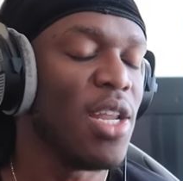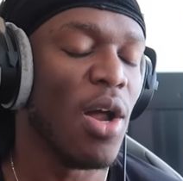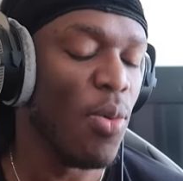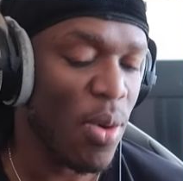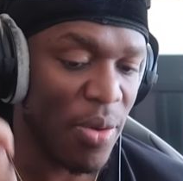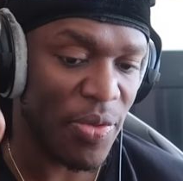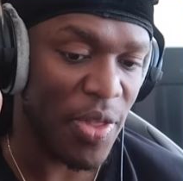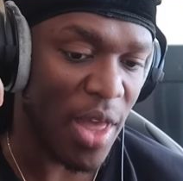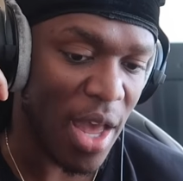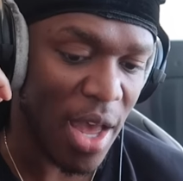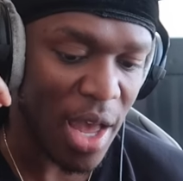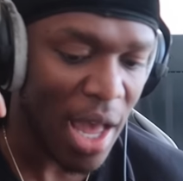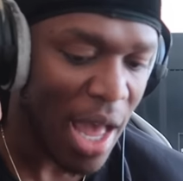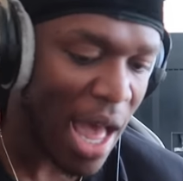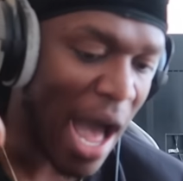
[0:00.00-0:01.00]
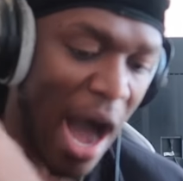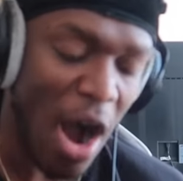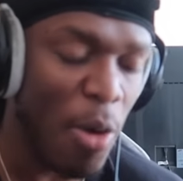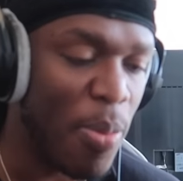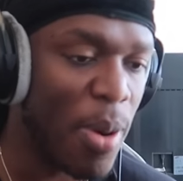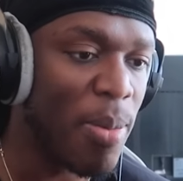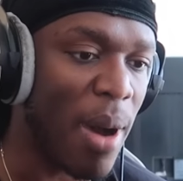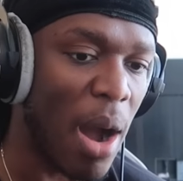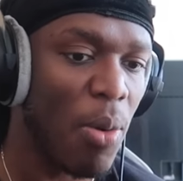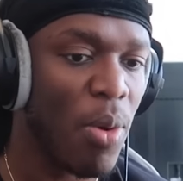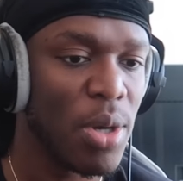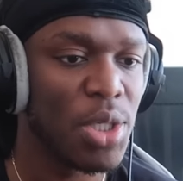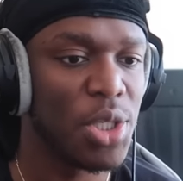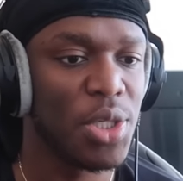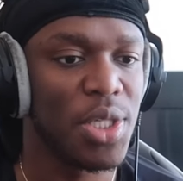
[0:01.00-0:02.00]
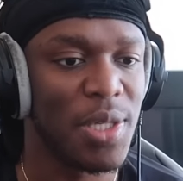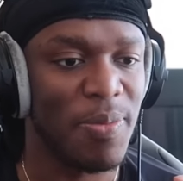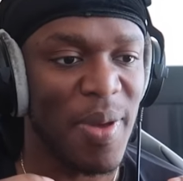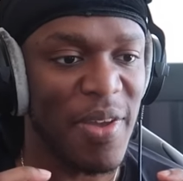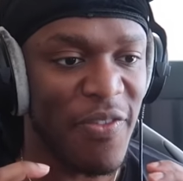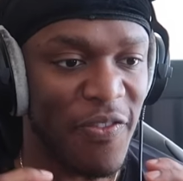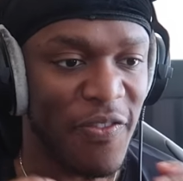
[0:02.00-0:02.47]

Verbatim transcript: You know, with the album, I want you to be